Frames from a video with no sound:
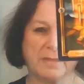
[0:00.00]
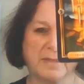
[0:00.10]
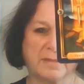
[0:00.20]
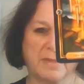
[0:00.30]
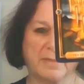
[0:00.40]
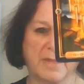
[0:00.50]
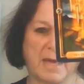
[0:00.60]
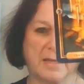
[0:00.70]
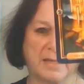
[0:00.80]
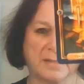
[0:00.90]
think
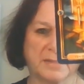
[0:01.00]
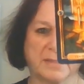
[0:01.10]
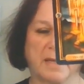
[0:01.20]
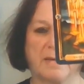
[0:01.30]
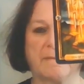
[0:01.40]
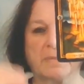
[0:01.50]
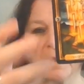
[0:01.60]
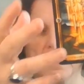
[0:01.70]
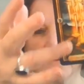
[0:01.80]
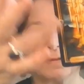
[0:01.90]
that is the
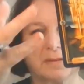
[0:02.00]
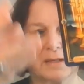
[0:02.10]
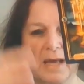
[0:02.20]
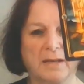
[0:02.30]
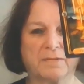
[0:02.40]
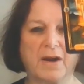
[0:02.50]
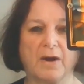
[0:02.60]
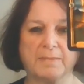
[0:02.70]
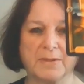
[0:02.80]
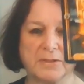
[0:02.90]
kind of
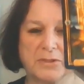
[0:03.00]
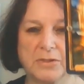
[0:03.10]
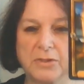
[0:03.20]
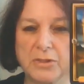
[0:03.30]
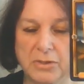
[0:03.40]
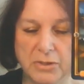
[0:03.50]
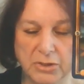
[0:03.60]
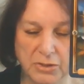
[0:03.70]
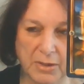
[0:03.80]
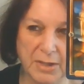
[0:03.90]
karma that
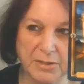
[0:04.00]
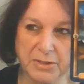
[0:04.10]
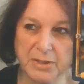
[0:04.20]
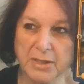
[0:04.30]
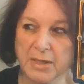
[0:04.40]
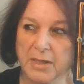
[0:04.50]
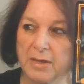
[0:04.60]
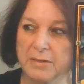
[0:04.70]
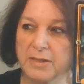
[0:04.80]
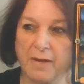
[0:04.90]
DeJoy is
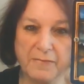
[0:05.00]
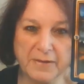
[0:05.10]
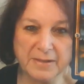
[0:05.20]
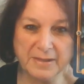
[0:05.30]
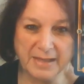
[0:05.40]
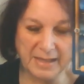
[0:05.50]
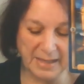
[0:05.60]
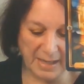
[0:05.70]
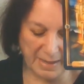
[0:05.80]
definitely